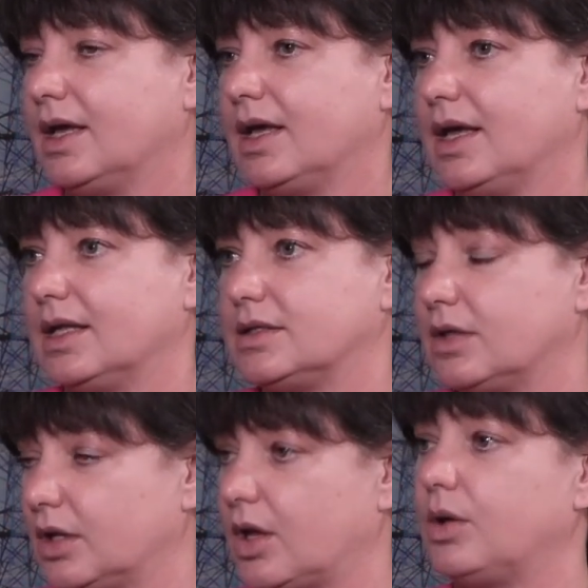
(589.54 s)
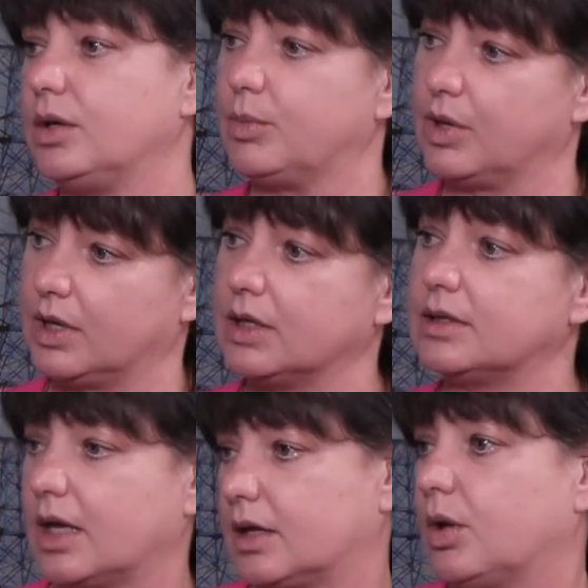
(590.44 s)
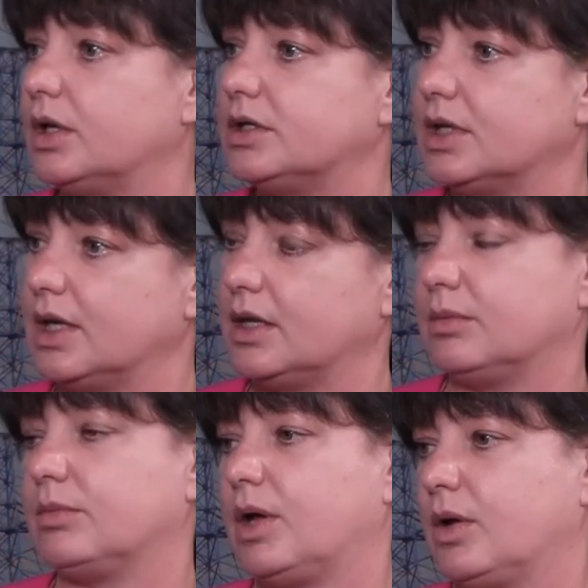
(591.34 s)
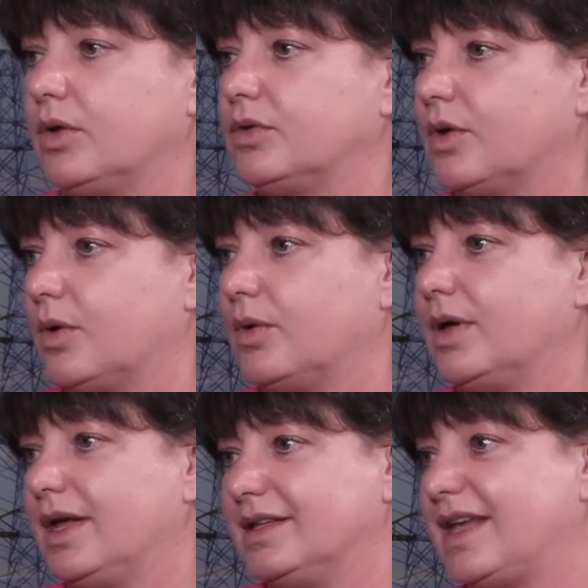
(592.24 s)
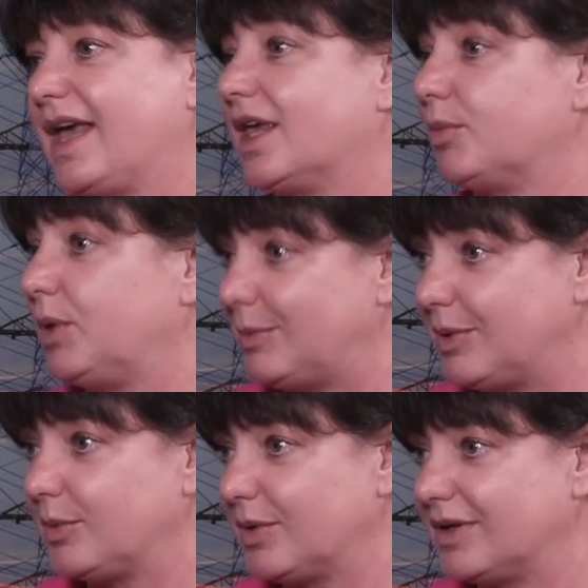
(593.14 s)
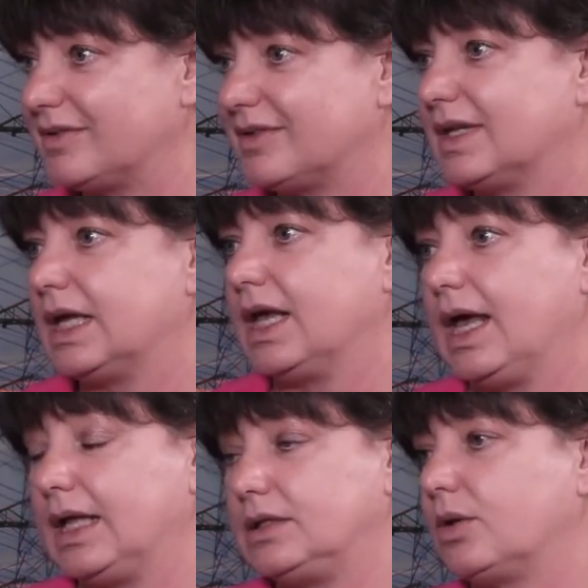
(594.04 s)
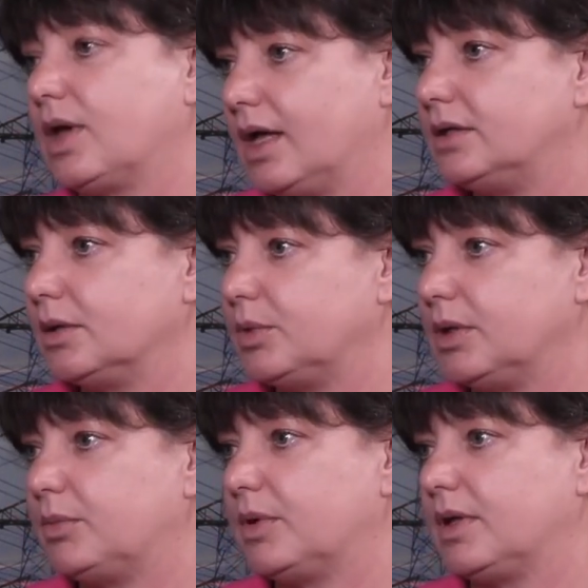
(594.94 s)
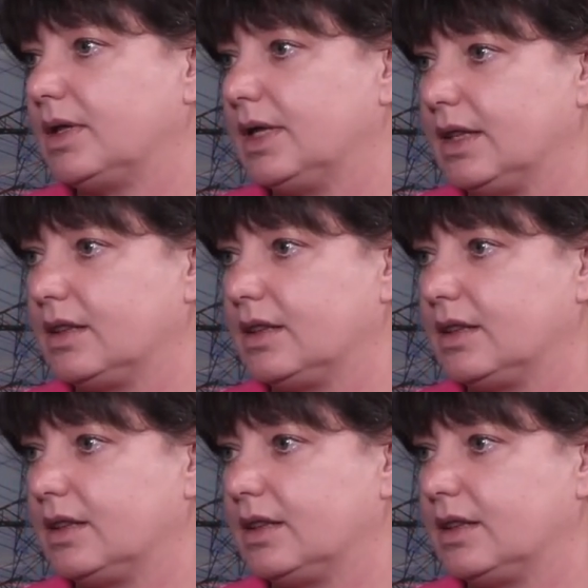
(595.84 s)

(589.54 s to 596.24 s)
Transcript: it's not only bringing technology in, but also taking people with, educating people in the